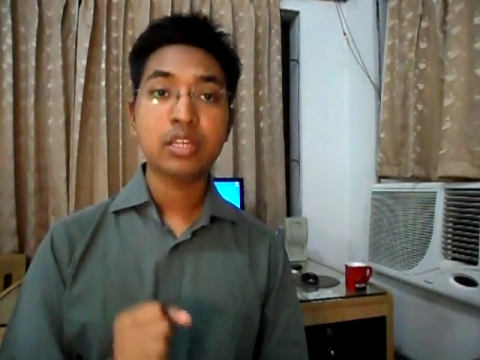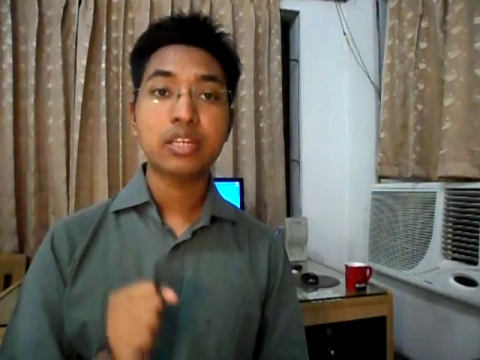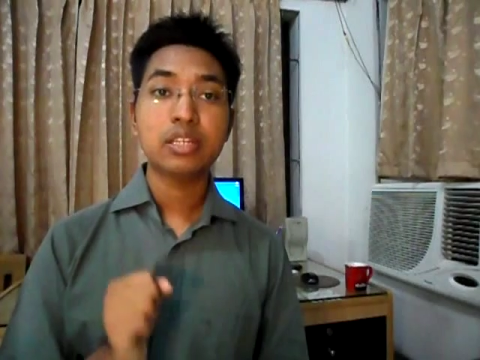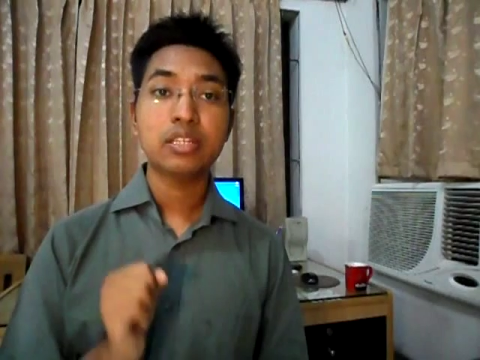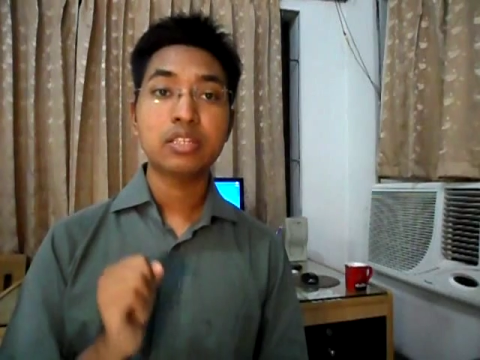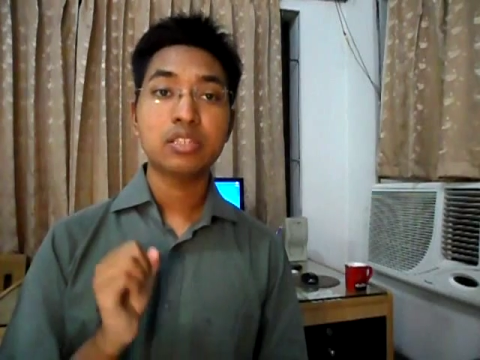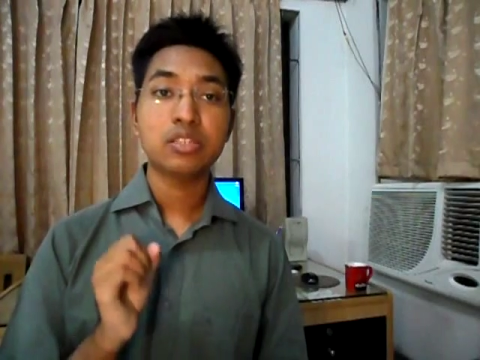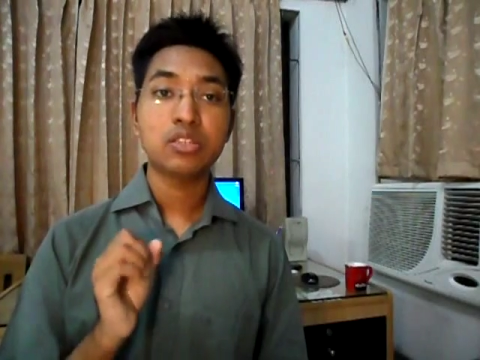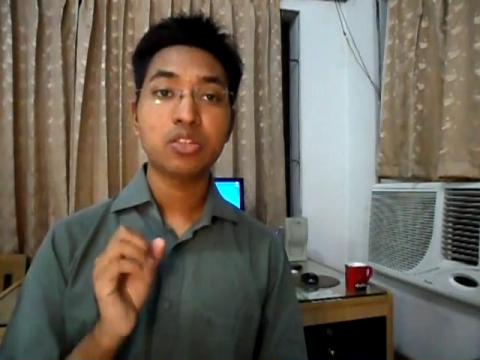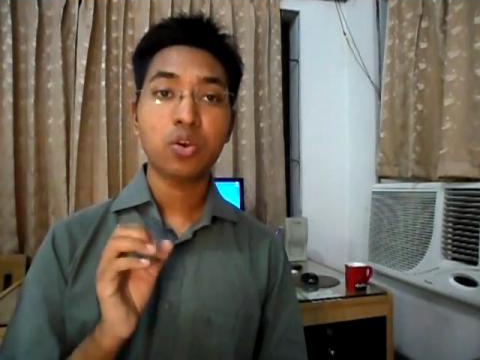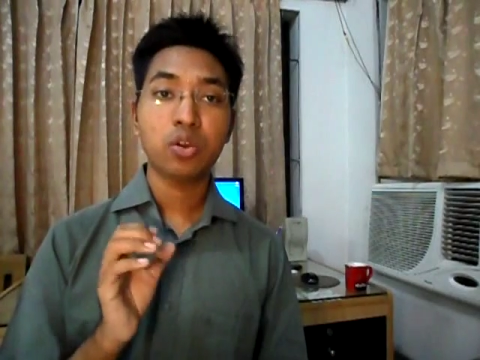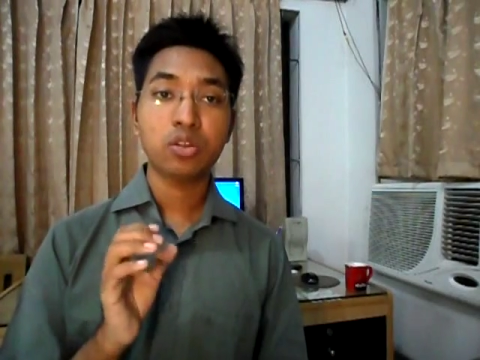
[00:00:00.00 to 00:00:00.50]

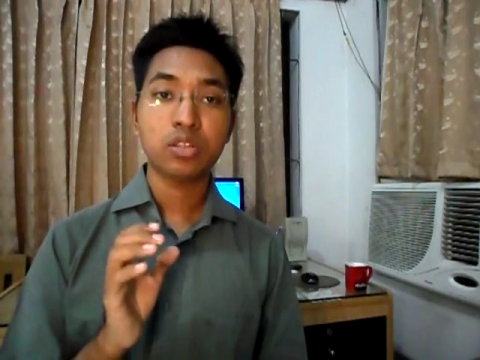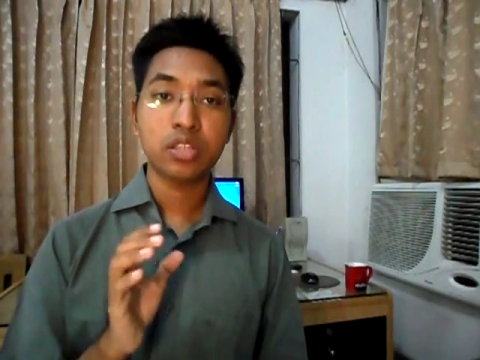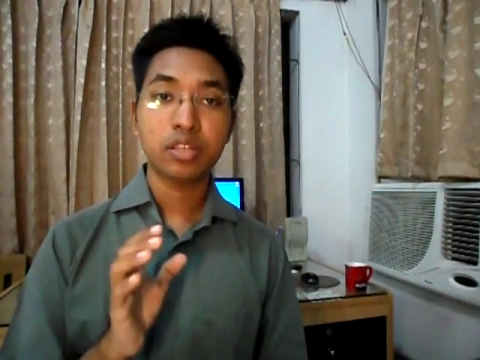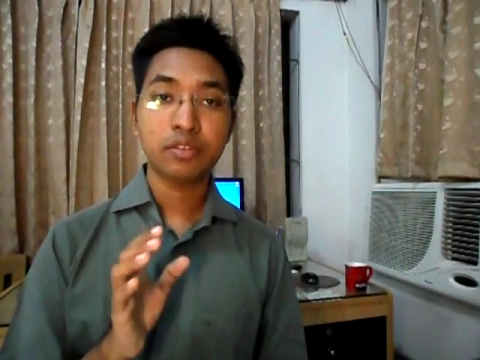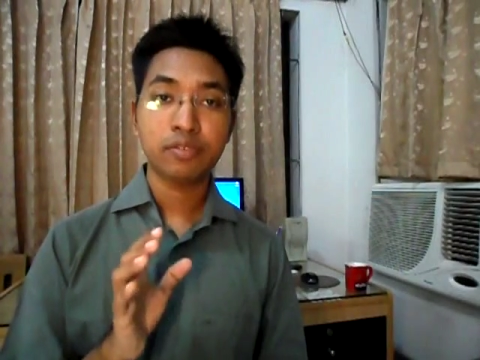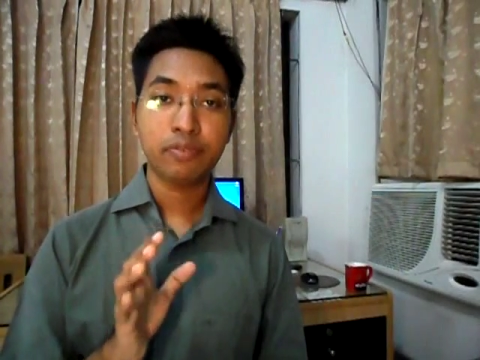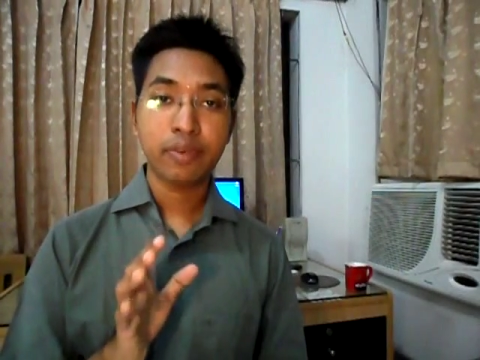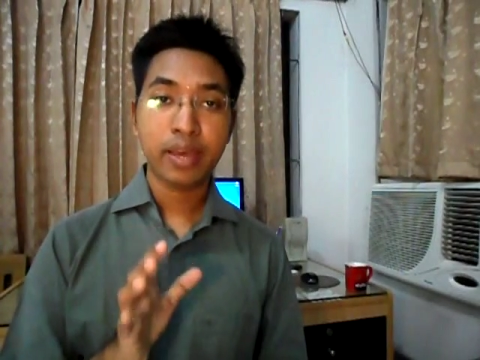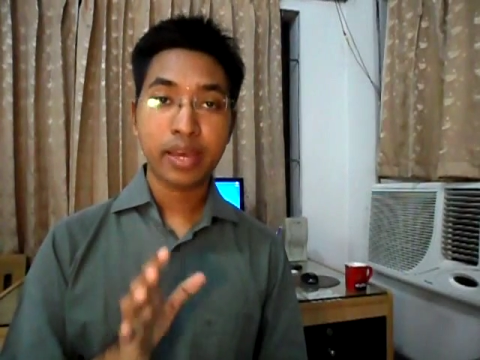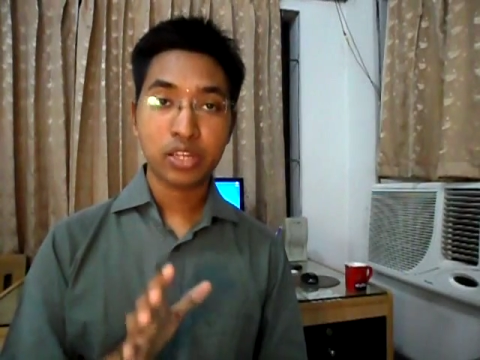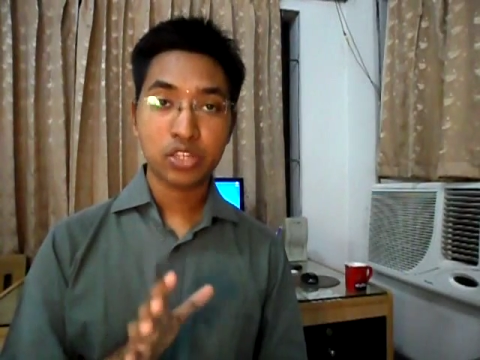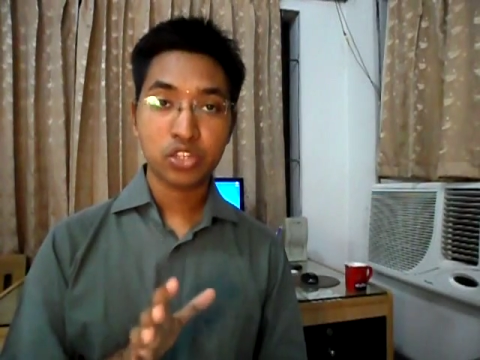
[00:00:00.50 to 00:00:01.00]
is not
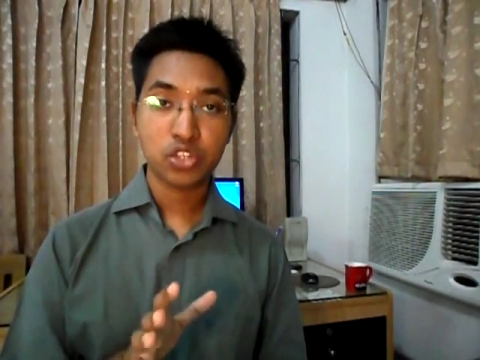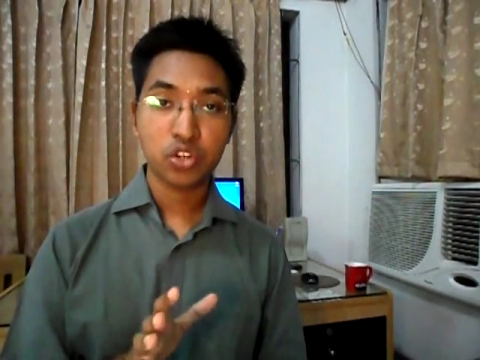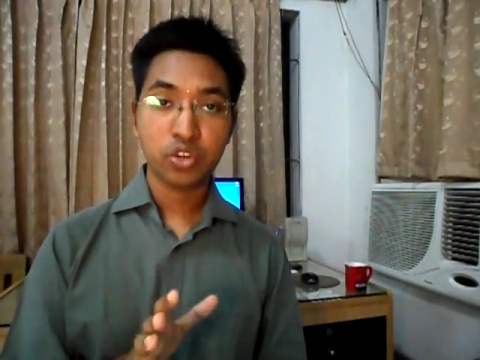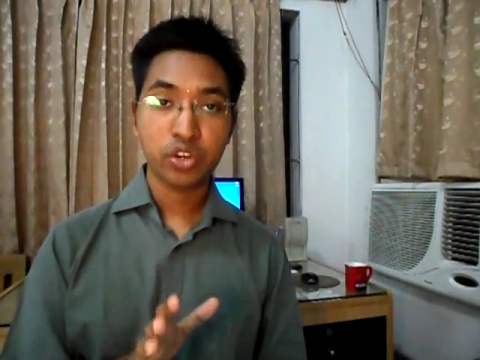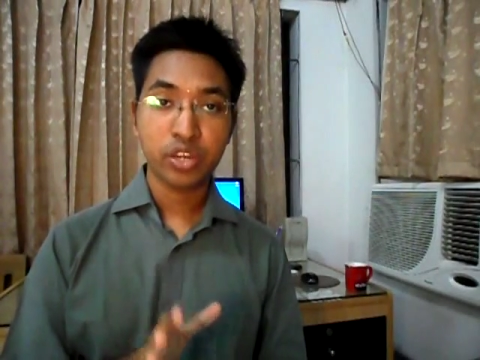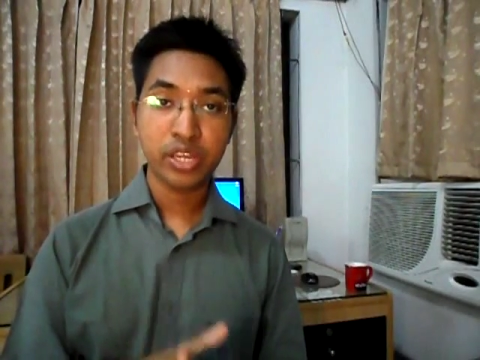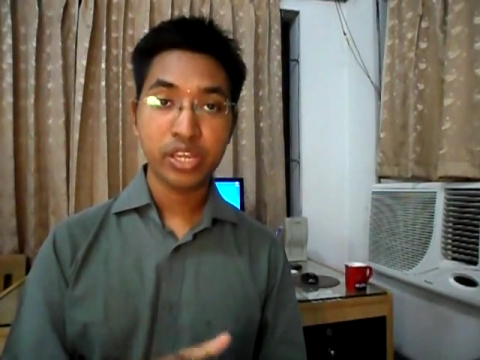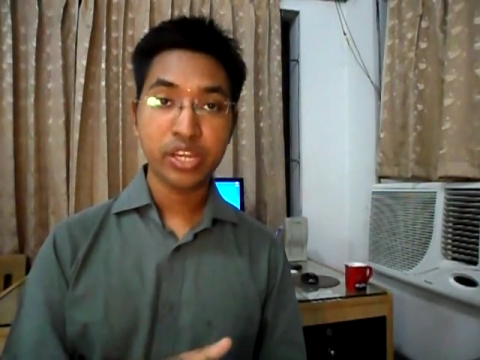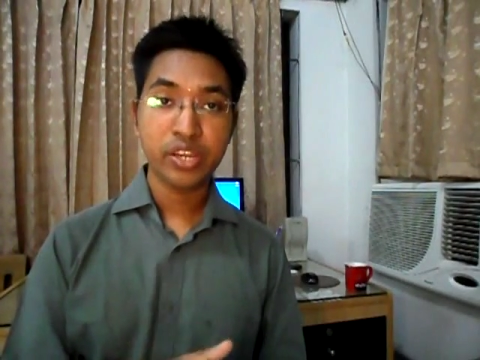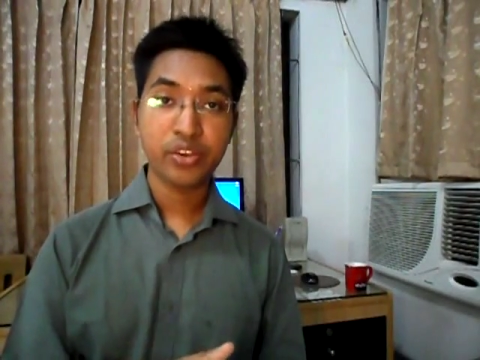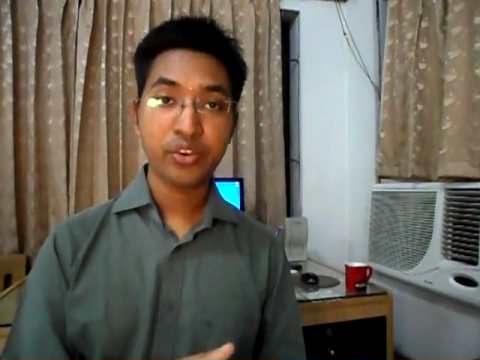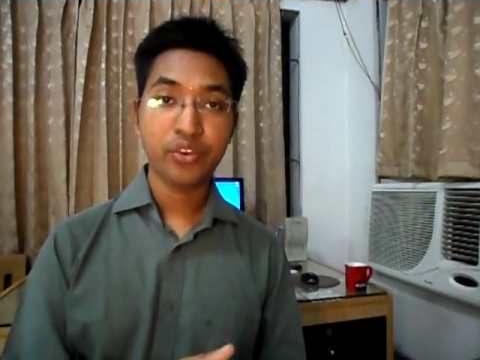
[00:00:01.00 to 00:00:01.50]
the
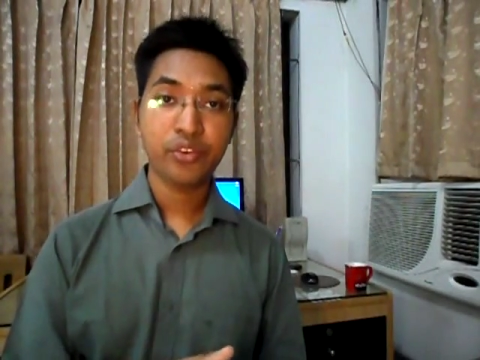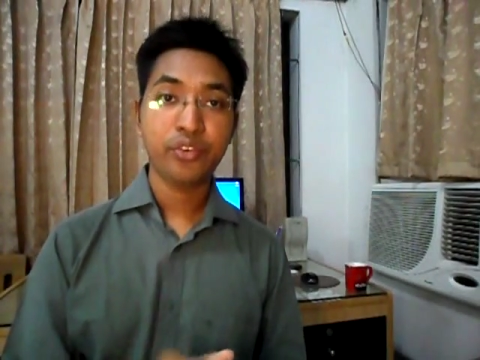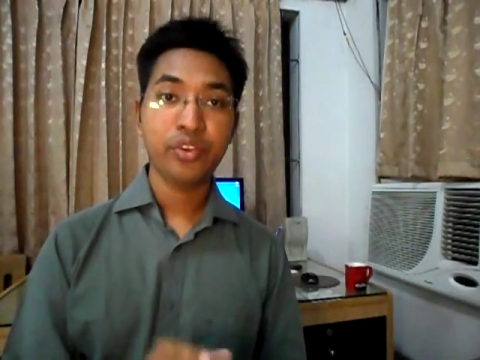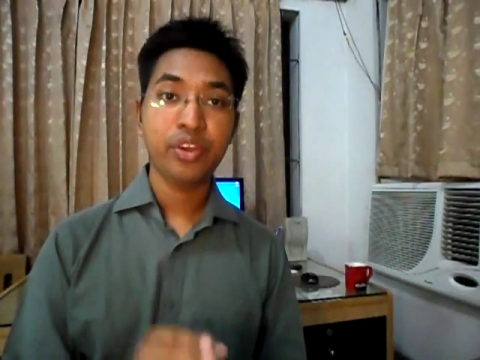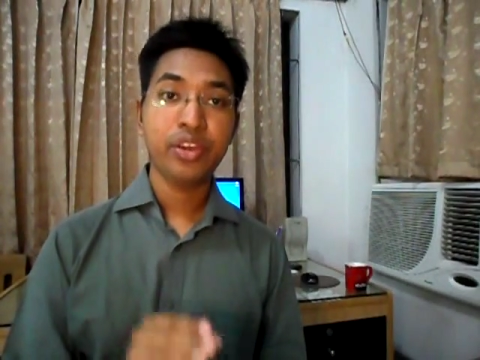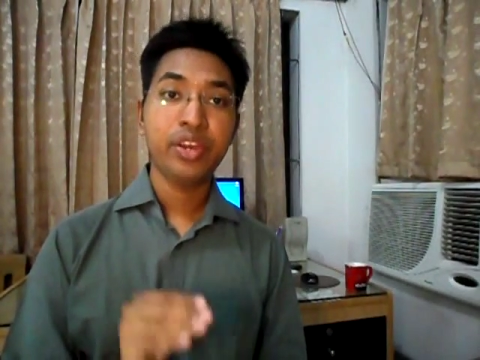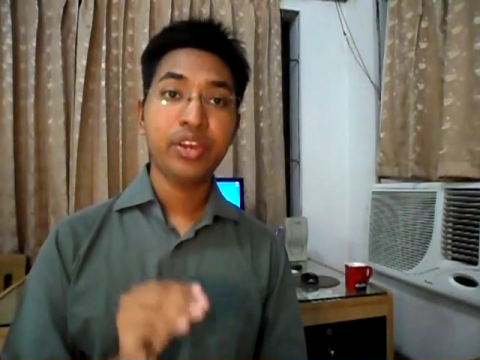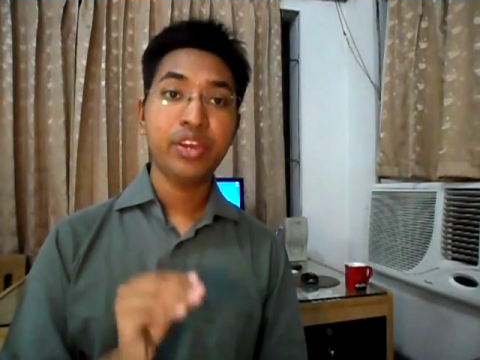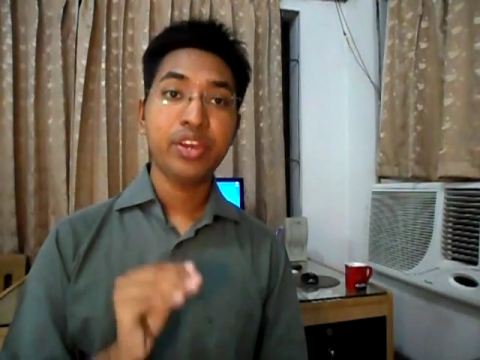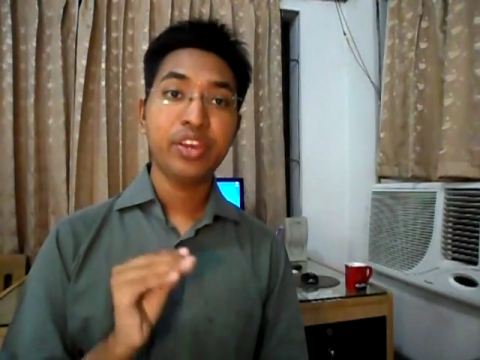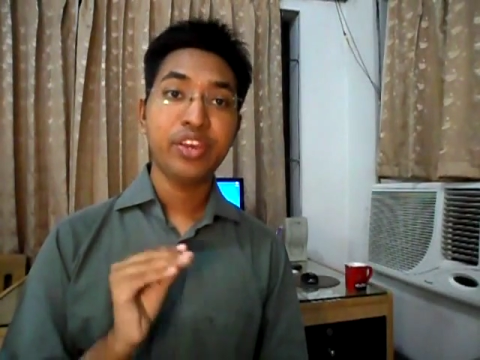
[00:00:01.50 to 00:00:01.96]
factor here.